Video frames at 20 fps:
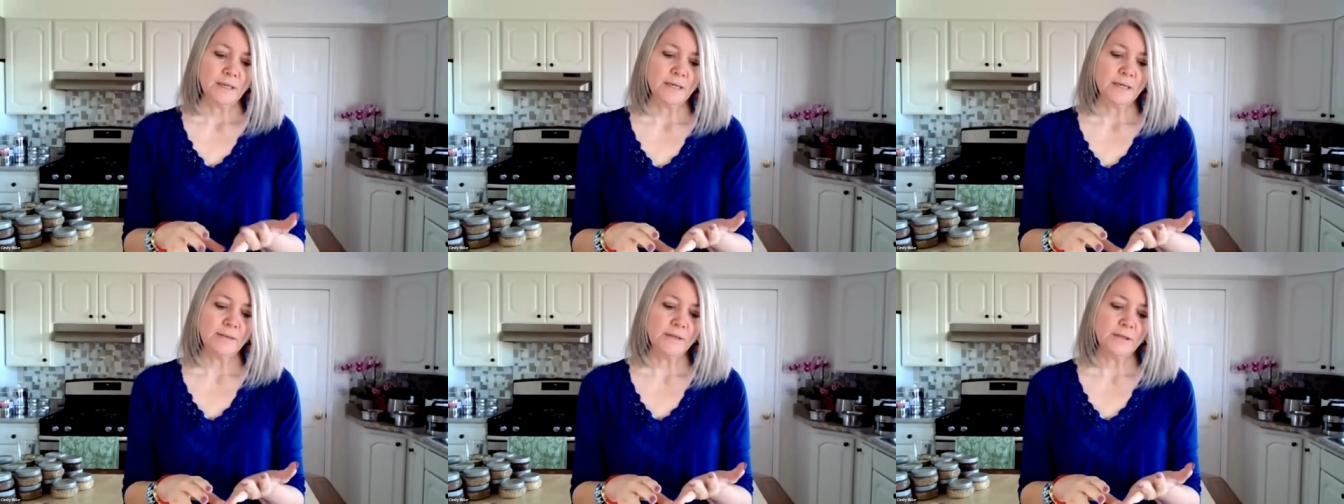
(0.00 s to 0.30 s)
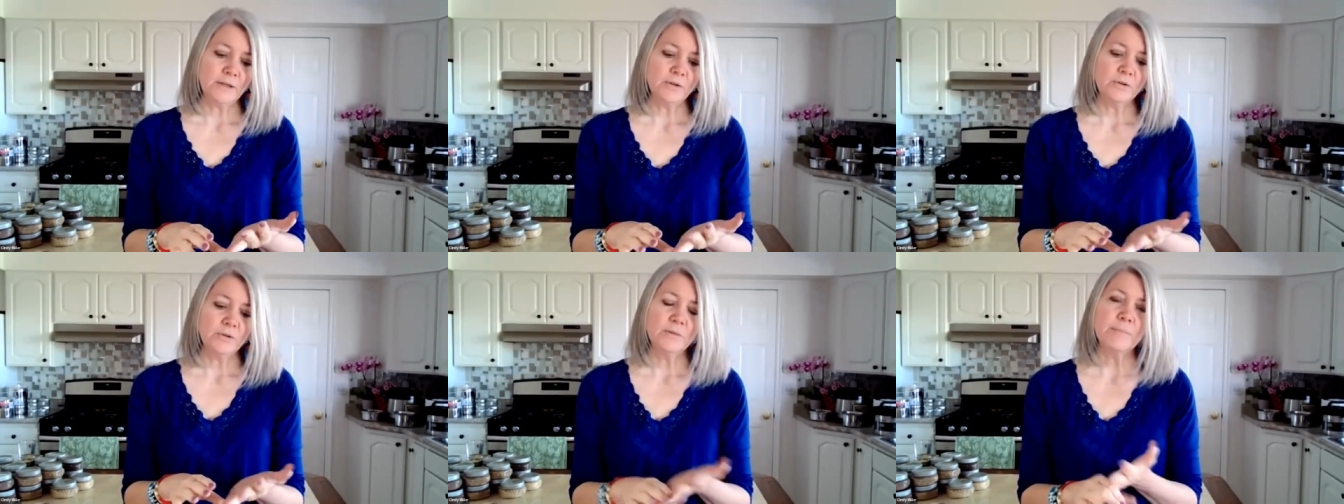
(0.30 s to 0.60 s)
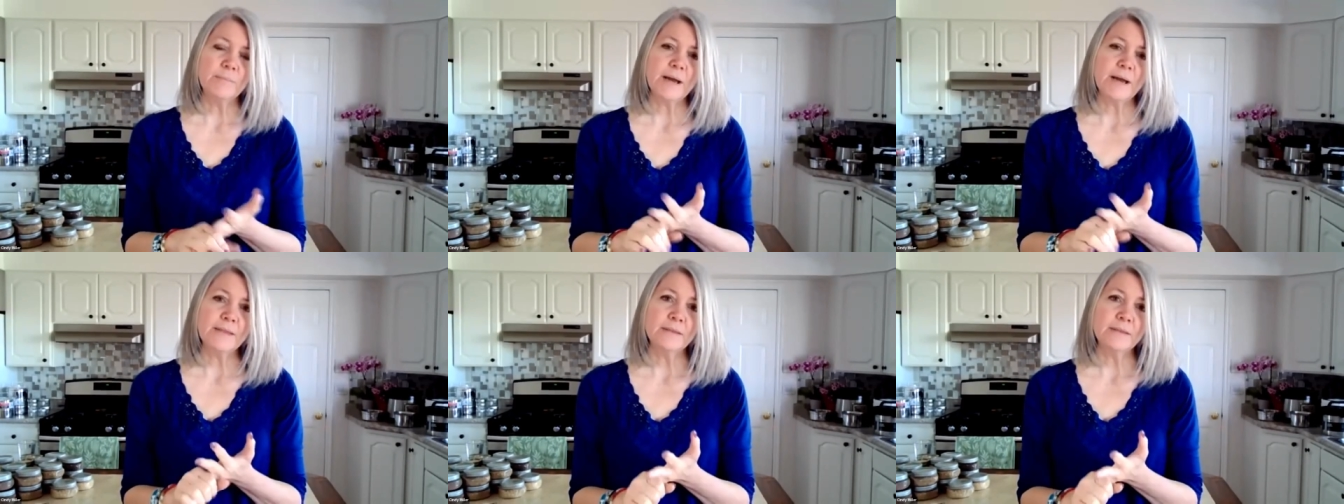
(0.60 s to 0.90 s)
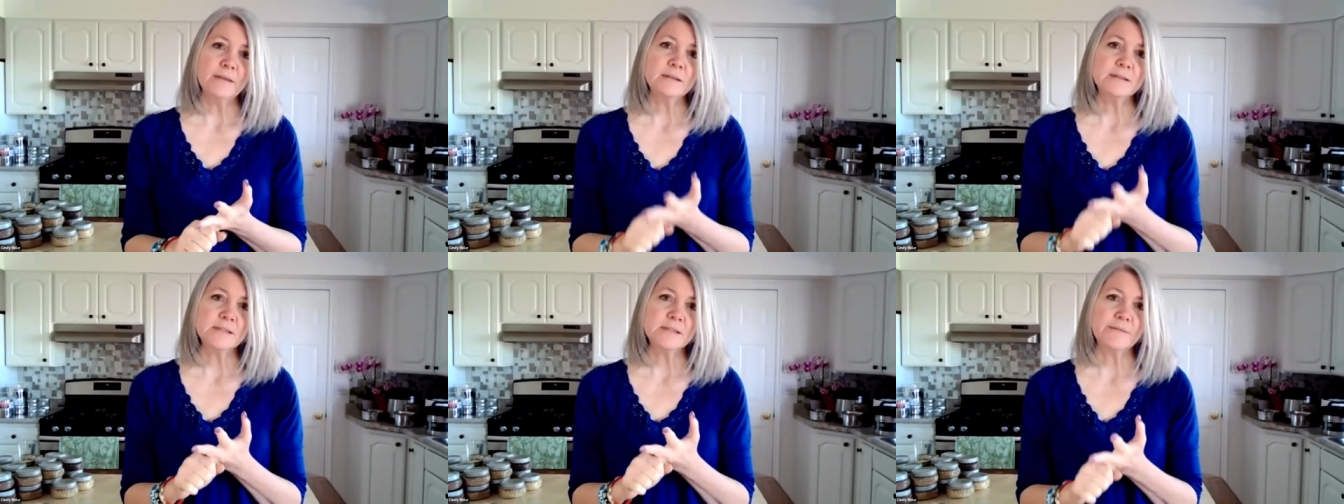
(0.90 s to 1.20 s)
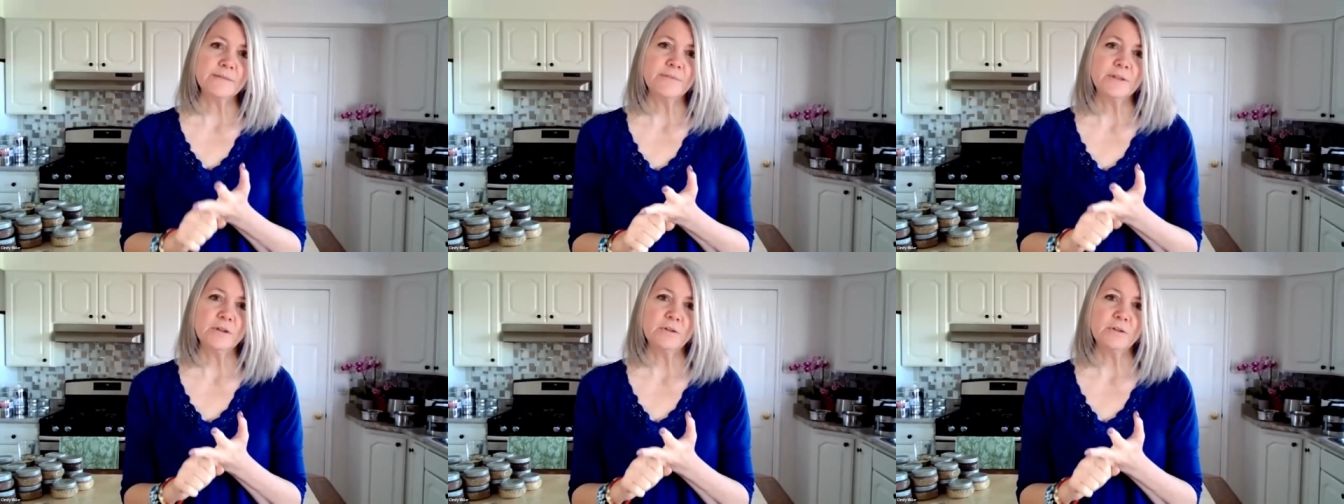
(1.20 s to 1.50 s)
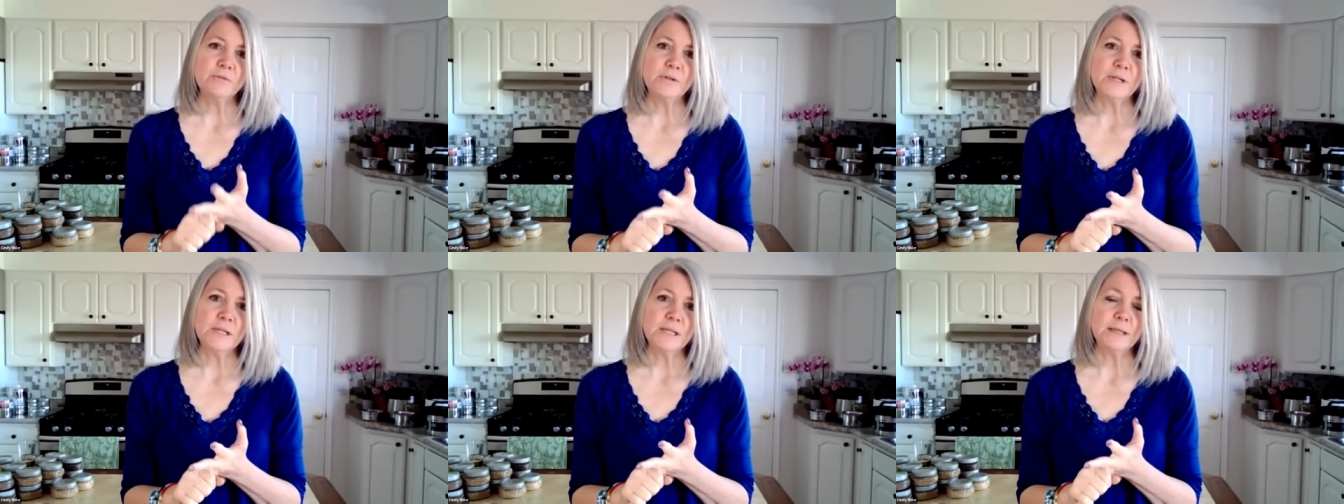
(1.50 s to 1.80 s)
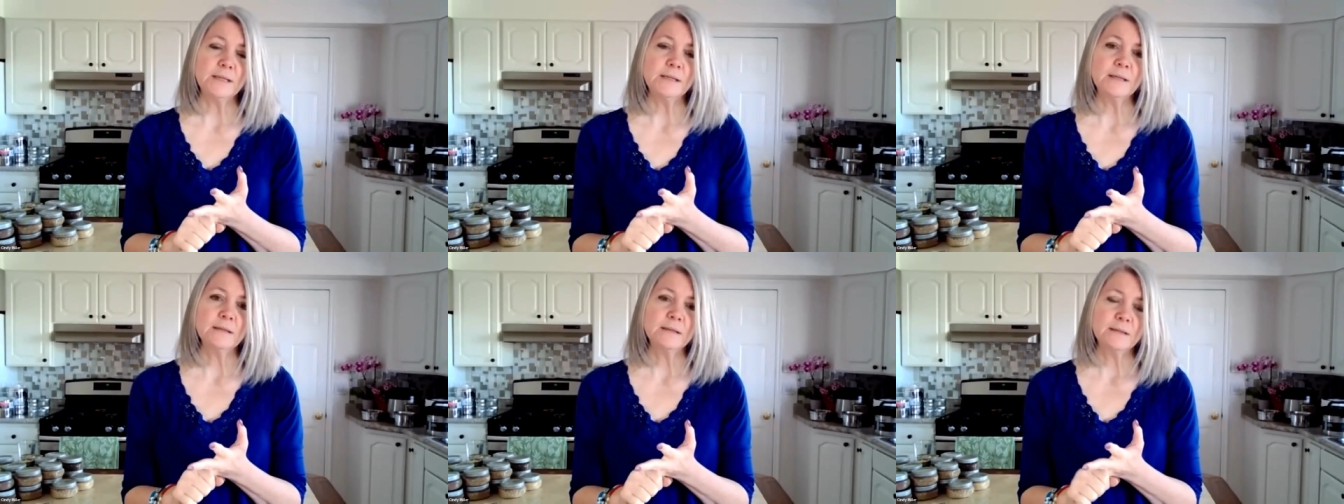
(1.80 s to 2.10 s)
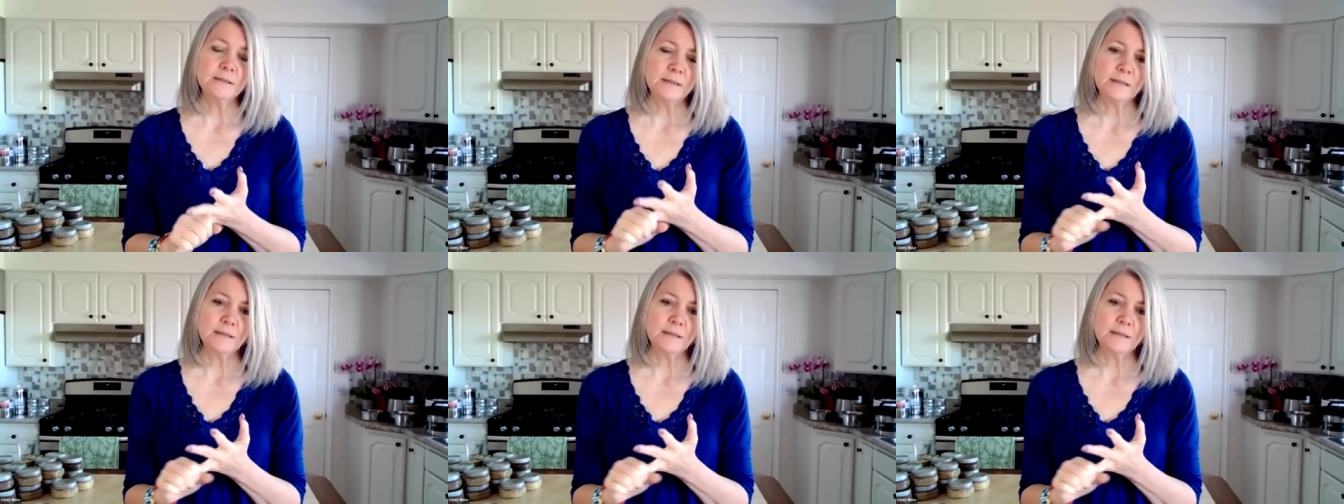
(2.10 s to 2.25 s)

and then you can buy the stuff that you need